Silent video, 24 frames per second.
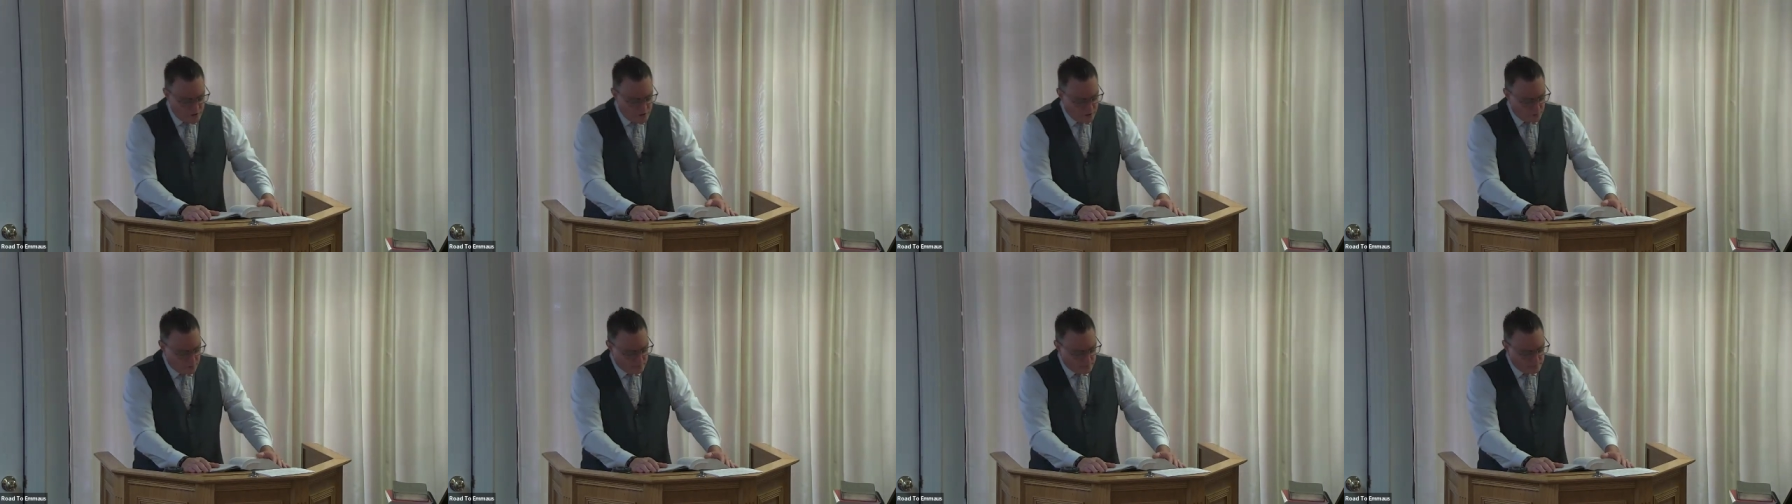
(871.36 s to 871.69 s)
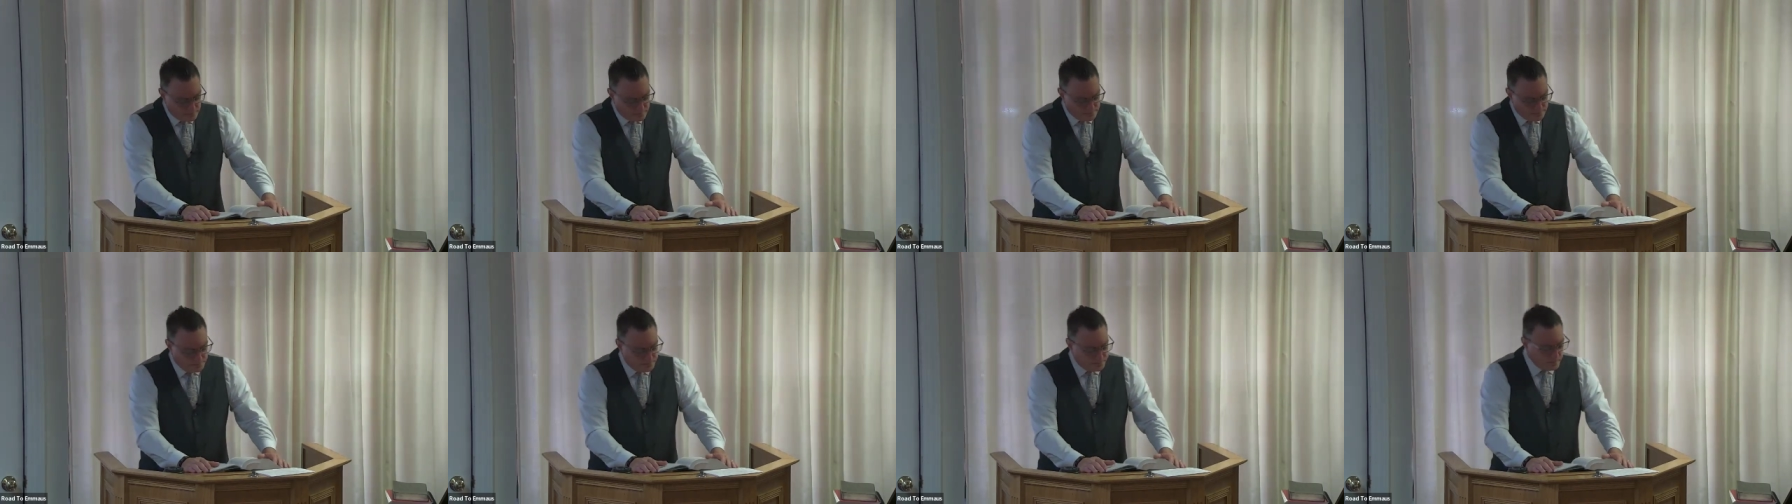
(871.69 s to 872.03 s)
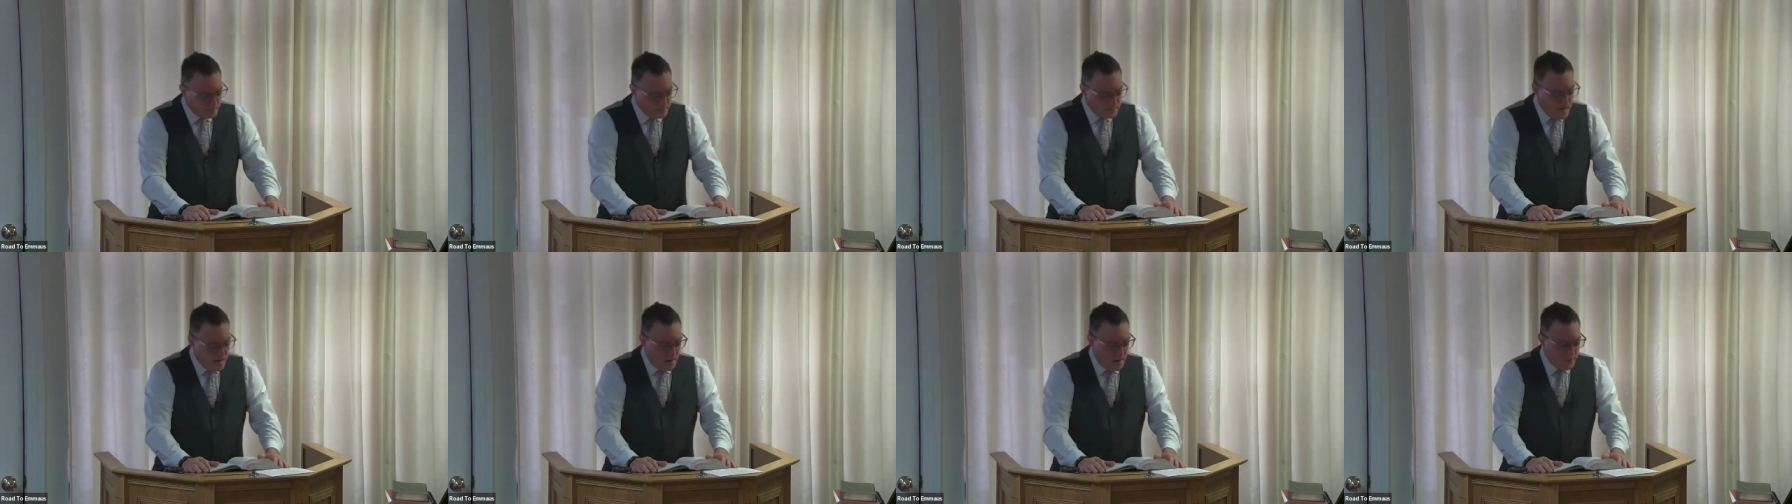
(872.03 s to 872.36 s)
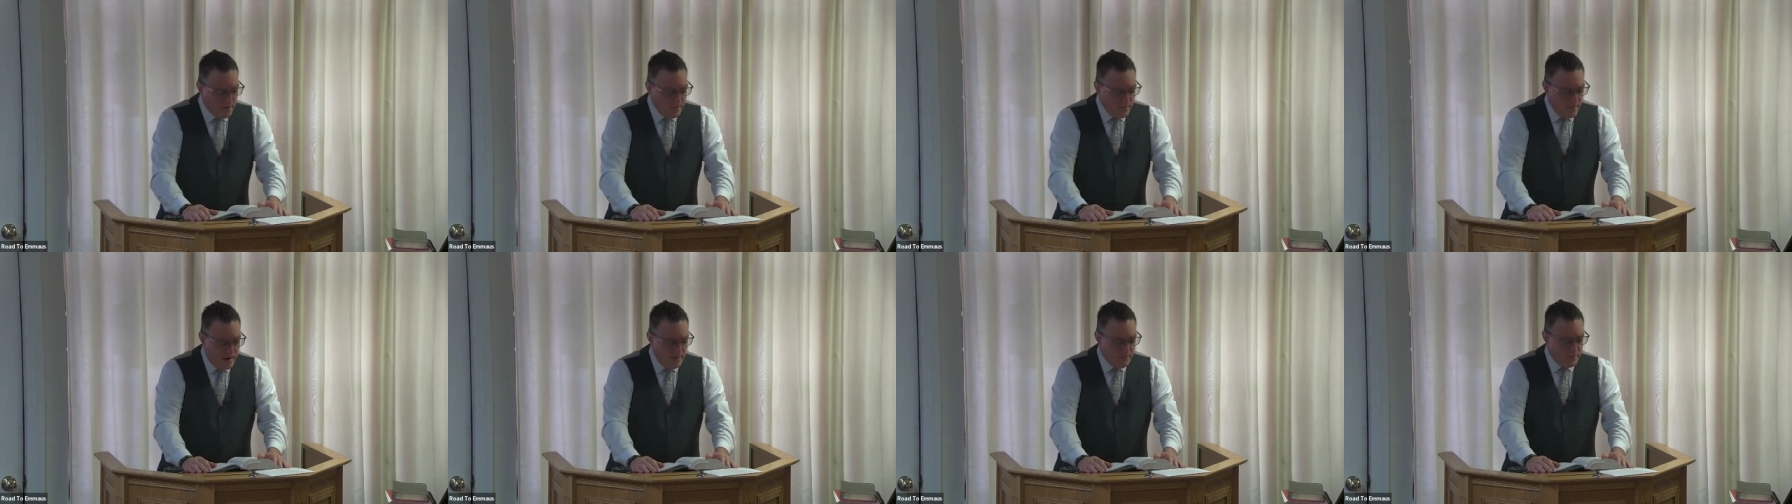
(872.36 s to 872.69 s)
2.
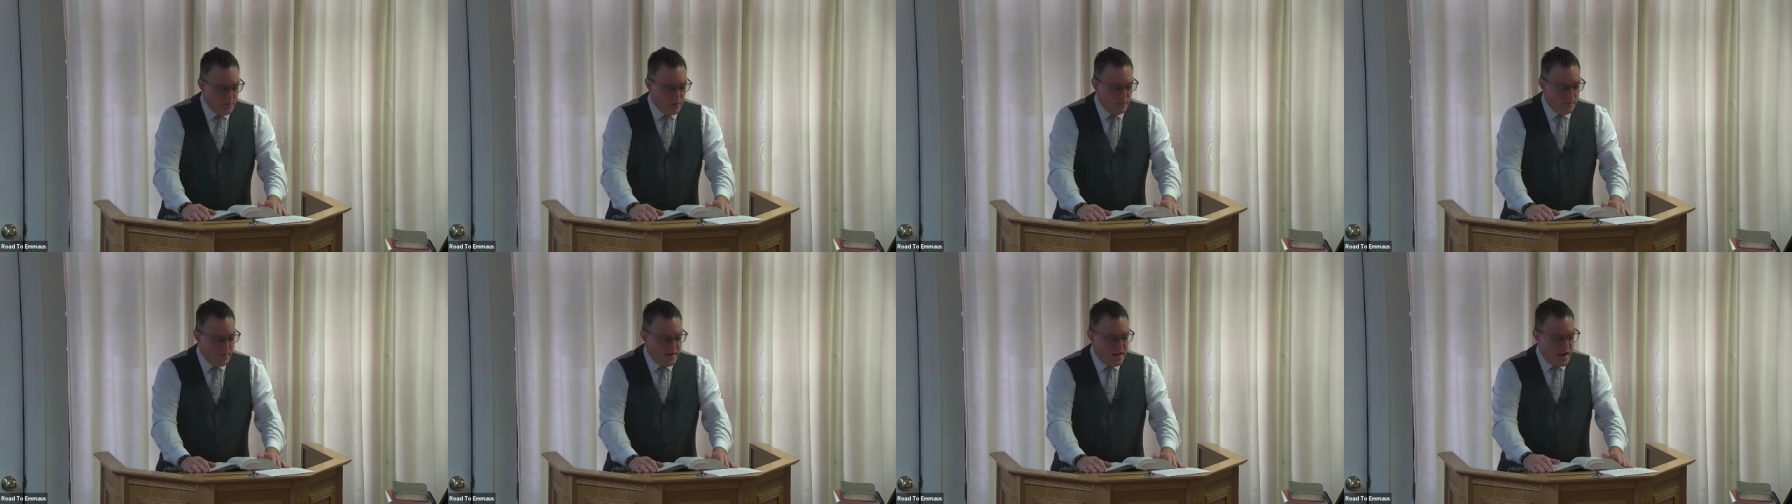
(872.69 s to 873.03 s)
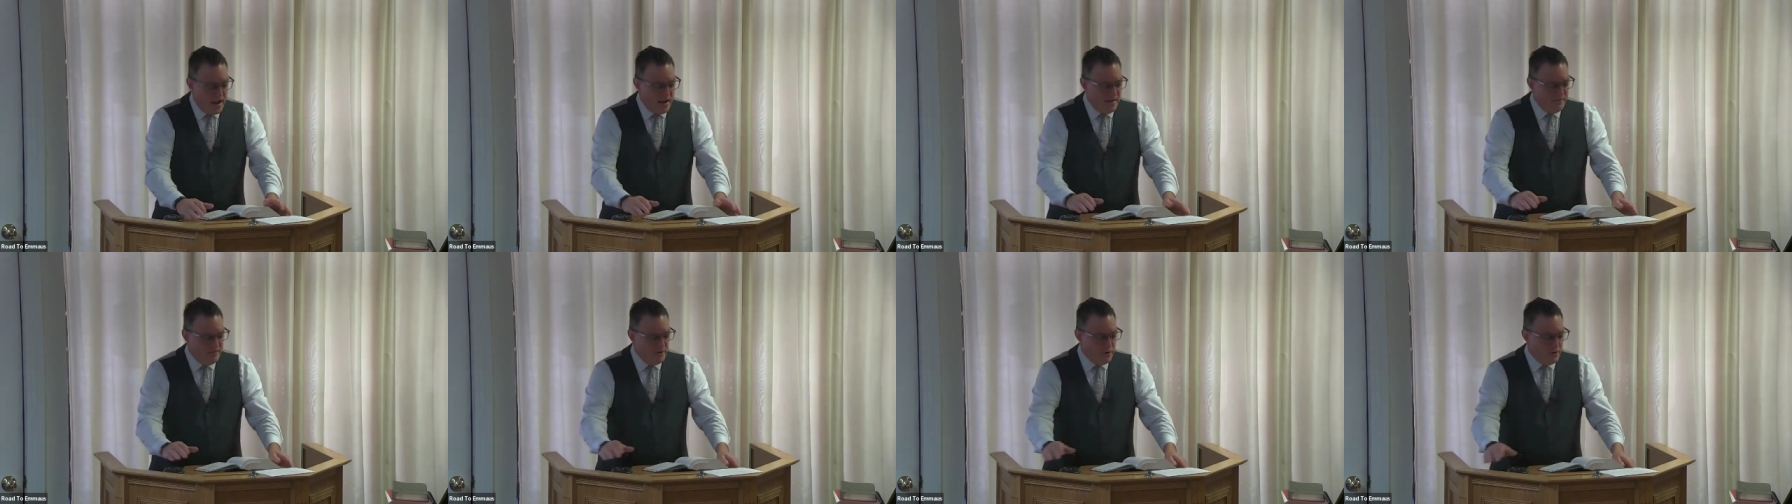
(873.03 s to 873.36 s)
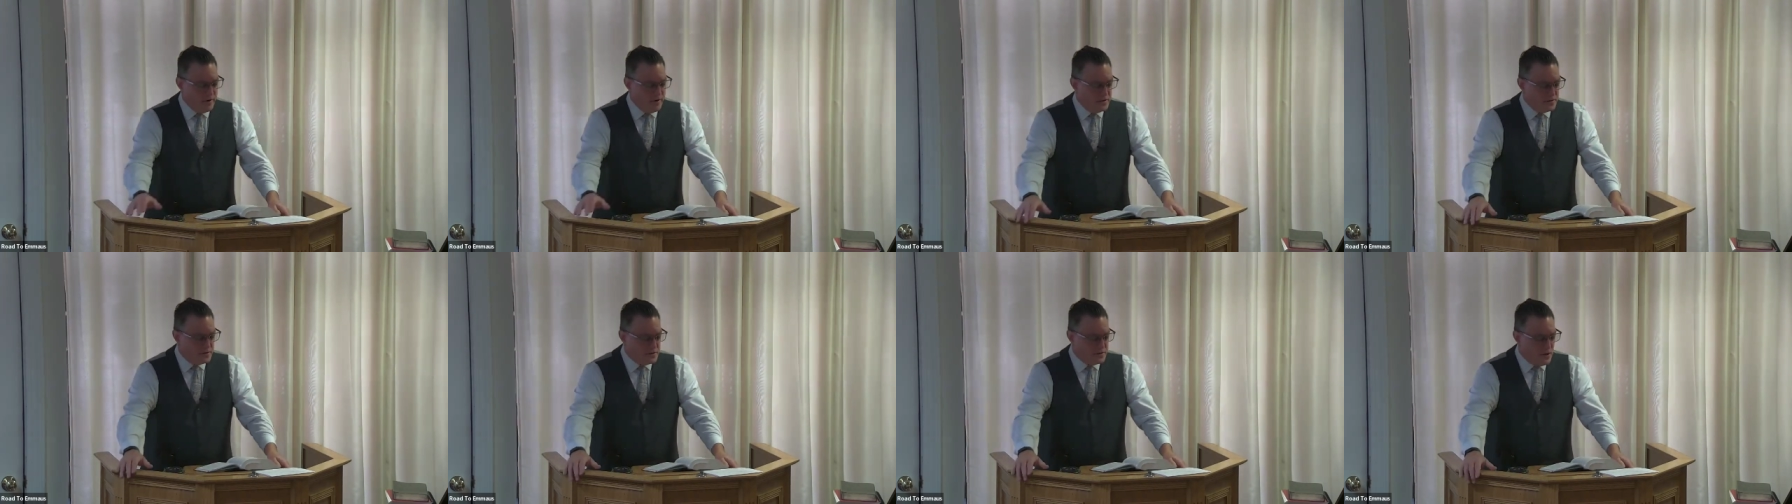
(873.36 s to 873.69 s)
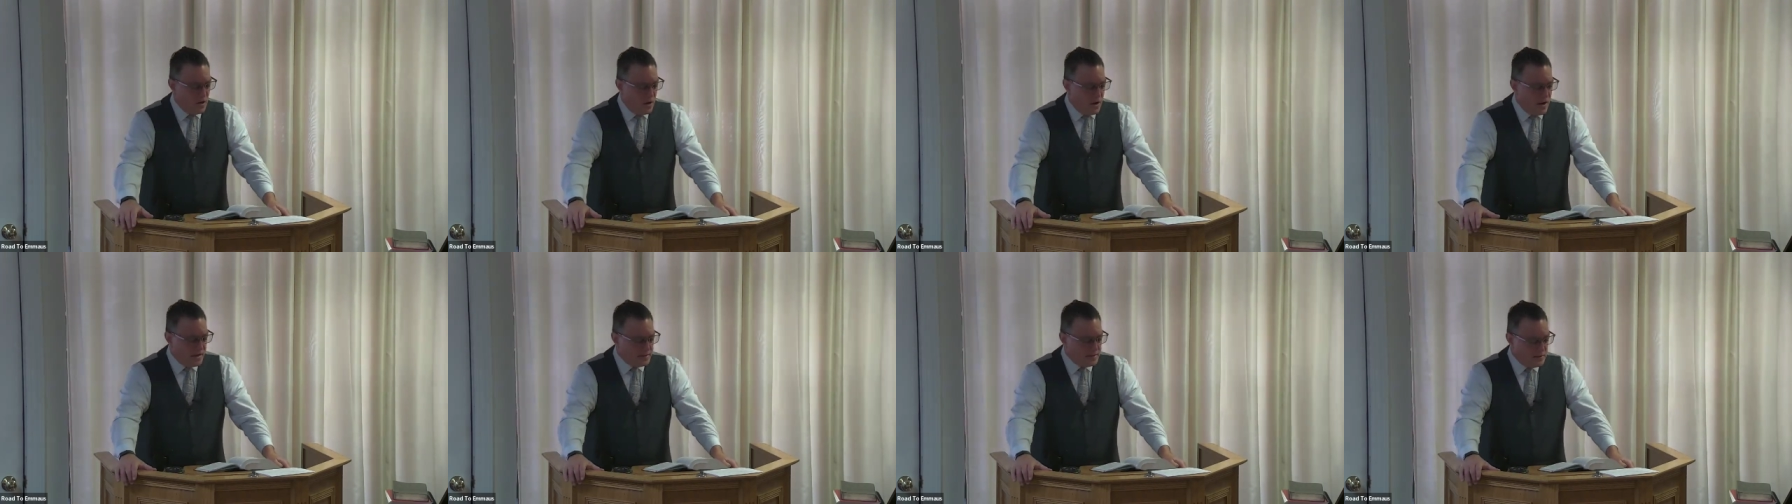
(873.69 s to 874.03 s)
Now remember, behavior is
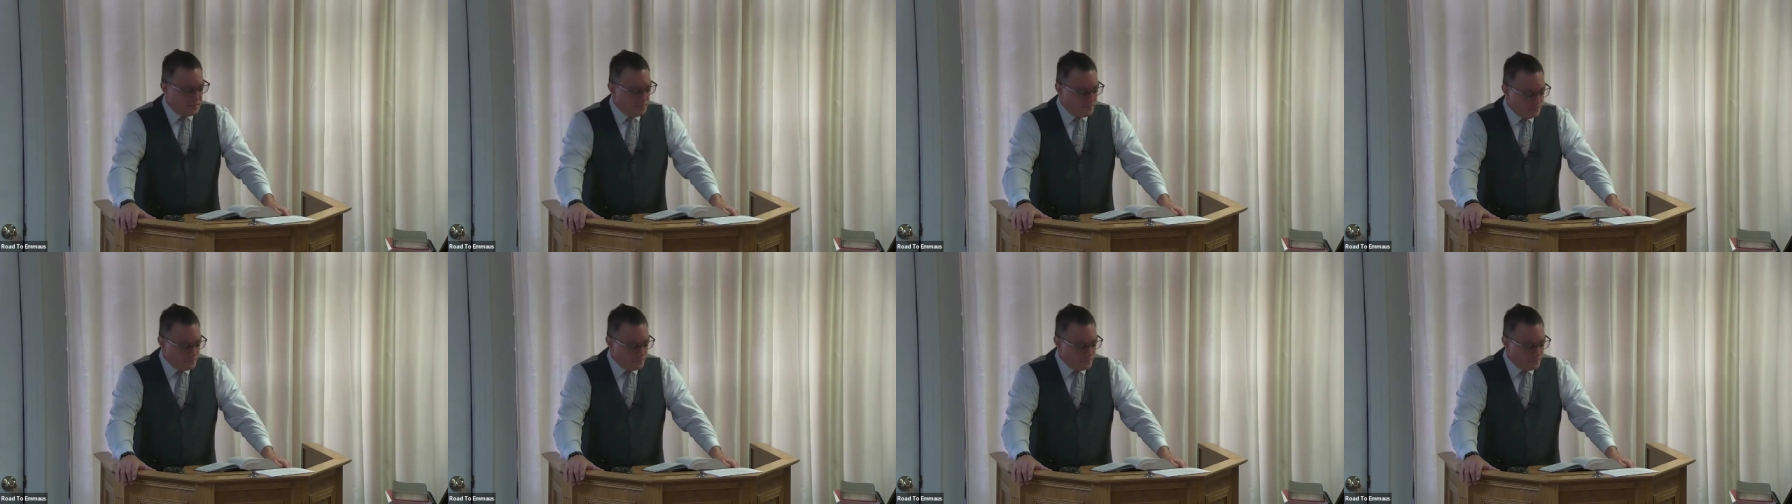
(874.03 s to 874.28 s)
taught.